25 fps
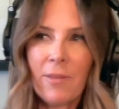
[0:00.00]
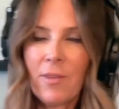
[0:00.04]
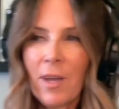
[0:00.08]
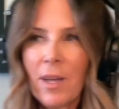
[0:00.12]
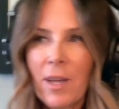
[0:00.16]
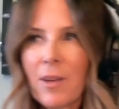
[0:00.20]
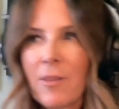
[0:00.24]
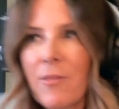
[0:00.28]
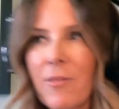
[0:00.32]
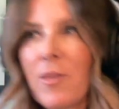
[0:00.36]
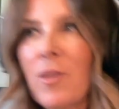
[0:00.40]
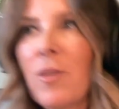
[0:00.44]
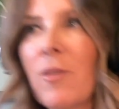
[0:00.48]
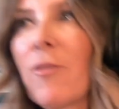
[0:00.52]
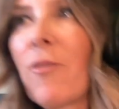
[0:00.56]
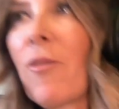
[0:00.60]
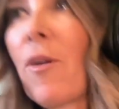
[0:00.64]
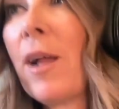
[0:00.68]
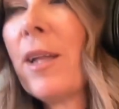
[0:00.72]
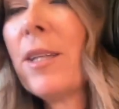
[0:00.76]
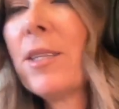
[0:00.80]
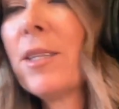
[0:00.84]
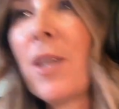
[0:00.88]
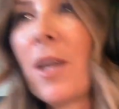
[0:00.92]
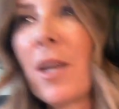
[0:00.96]
got a few
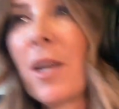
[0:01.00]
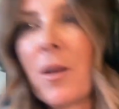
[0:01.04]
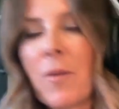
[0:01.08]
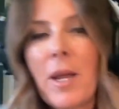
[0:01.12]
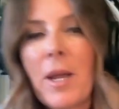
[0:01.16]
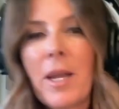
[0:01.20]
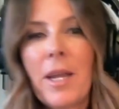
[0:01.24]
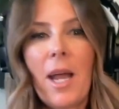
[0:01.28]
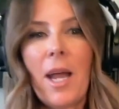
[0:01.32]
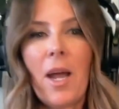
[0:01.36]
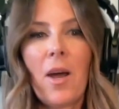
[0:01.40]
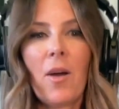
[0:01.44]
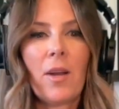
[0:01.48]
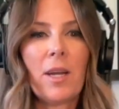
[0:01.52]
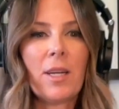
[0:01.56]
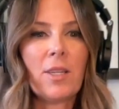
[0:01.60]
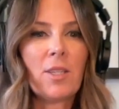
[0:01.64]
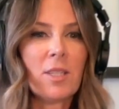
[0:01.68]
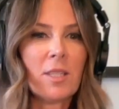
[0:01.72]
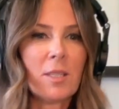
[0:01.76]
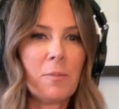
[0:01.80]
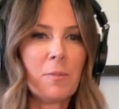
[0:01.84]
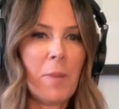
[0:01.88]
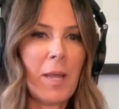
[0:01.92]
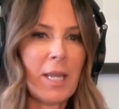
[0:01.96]
friends on it right now, and it
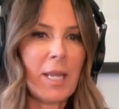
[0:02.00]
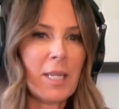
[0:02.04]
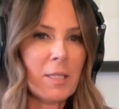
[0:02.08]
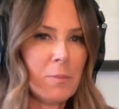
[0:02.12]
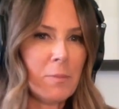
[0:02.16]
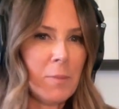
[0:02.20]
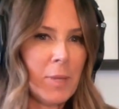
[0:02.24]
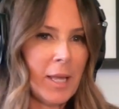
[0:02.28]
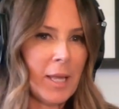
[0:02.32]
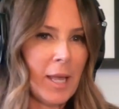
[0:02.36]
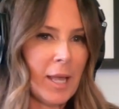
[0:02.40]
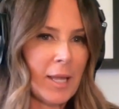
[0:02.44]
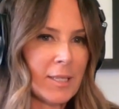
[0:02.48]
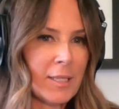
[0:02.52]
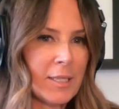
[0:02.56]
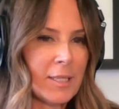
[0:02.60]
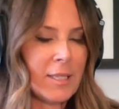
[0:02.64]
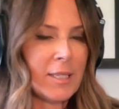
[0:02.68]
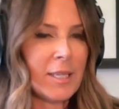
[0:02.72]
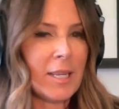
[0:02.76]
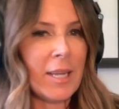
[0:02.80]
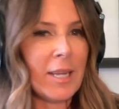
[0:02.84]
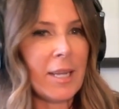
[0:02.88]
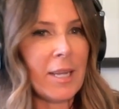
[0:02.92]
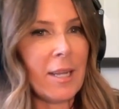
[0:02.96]
just makes me
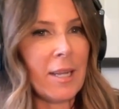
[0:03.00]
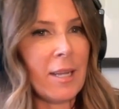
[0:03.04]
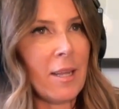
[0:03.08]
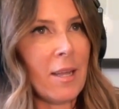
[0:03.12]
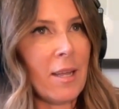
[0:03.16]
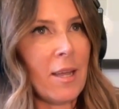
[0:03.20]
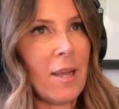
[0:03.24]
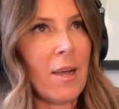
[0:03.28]
hesitate.